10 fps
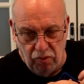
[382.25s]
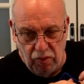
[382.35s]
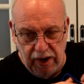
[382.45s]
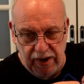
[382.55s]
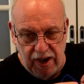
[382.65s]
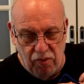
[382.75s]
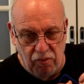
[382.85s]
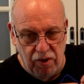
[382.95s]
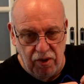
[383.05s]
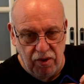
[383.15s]
the way
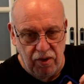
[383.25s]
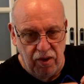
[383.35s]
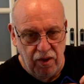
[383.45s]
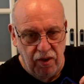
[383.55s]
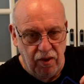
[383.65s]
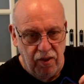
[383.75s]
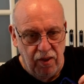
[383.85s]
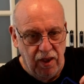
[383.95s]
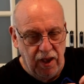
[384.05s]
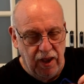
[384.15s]
down
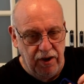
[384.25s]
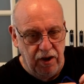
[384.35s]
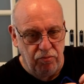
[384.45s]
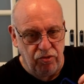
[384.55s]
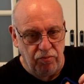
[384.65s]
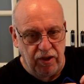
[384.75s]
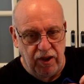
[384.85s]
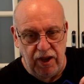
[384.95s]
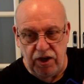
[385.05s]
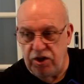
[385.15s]
and nips up the
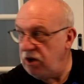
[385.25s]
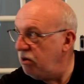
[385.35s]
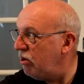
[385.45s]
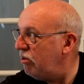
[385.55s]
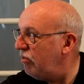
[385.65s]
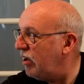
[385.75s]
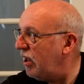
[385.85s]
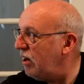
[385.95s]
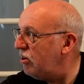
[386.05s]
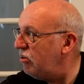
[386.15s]
connection, because if the
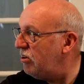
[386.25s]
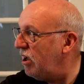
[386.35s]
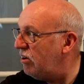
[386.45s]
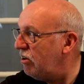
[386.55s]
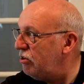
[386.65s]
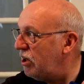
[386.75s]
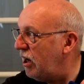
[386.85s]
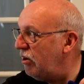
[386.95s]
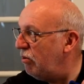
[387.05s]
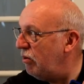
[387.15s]
connection stays loose you'll
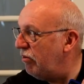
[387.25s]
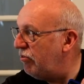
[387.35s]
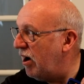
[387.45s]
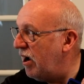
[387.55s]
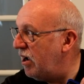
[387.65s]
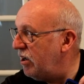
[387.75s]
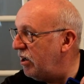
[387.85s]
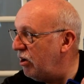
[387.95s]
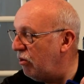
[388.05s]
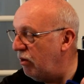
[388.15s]
end up with a fire, and
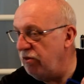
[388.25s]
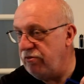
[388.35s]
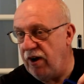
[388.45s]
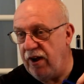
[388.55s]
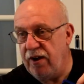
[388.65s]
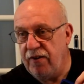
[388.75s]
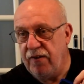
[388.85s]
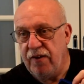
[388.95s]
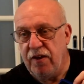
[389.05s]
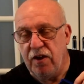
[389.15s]
you don't want a fire.
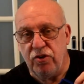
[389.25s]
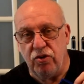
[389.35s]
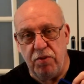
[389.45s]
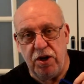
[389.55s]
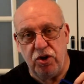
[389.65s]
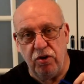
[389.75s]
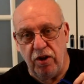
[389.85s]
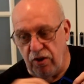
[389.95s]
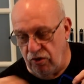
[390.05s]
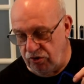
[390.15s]
So make sure
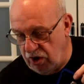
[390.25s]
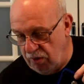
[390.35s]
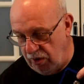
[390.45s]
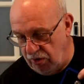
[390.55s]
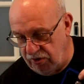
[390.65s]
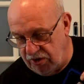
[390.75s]
that those terminals are